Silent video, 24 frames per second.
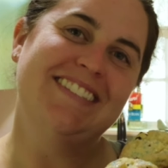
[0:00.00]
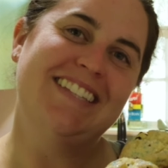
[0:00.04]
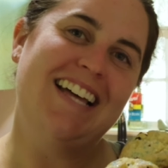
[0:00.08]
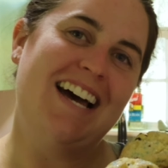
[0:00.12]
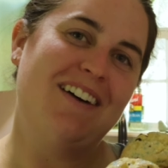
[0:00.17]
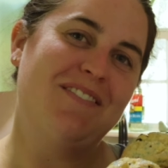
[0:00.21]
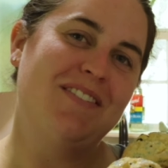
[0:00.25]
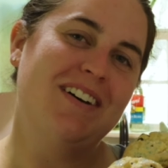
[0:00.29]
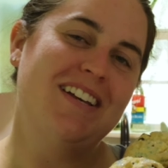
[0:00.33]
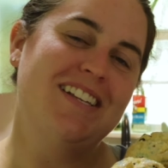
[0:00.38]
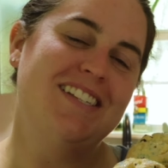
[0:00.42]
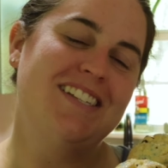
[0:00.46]

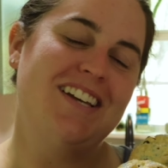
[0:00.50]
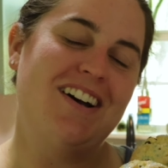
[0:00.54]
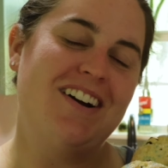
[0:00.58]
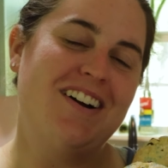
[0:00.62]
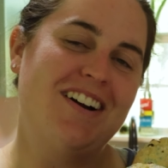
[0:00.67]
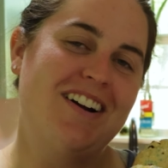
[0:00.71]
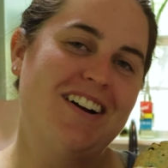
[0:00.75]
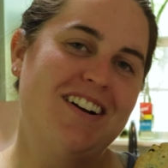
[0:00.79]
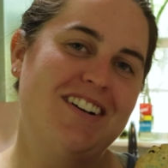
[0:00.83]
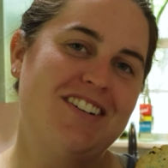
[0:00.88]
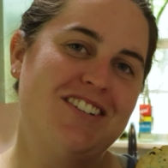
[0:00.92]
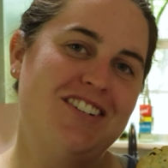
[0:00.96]
That was
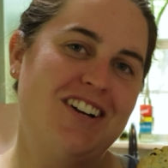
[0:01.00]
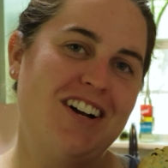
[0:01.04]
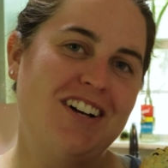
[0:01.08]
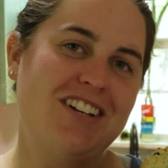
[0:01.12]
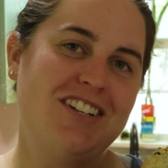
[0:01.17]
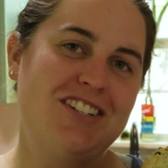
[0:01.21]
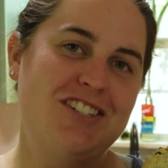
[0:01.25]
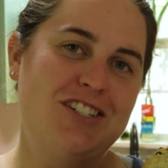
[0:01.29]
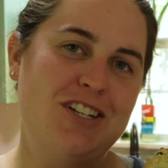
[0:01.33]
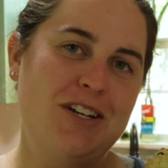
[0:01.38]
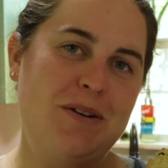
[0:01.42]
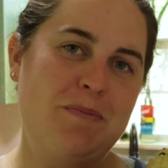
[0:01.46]
our
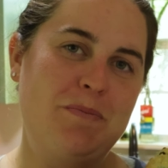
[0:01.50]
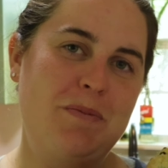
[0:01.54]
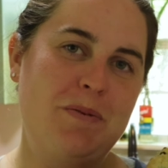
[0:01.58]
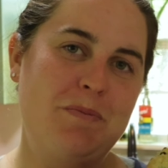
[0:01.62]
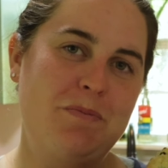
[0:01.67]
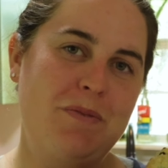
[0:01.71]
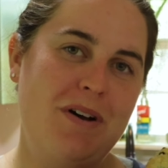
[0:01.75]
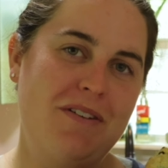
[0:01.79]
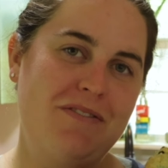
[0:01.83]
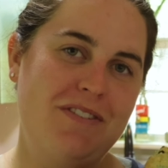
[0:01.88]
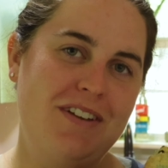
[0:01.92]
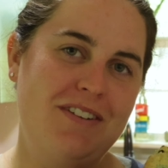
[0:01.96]
chocolate
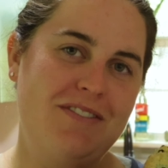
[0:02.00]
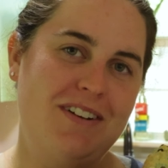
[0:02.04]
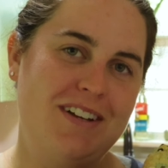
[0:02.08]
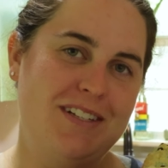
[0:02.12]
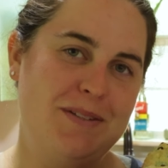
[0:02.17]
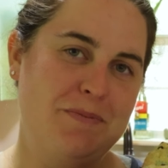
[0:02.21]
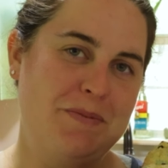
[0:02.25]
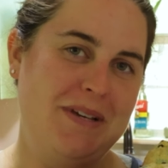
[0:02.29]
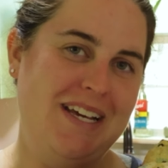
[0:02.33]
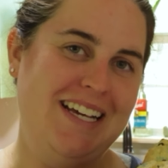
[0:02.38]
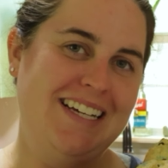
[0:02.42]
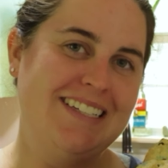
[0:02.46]
chip muffin
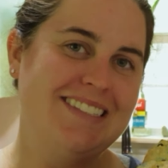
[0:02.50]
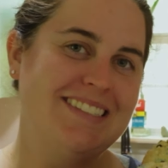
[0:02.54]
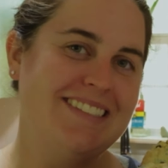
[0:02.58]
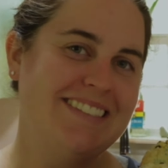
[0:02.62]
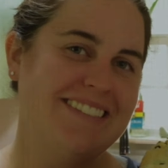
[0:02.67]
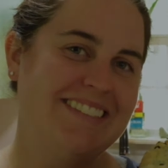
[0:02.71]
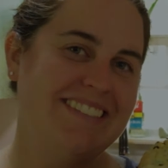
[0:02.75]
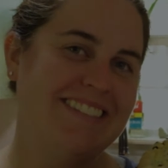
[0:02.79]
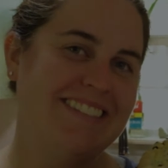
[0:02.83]
recipe.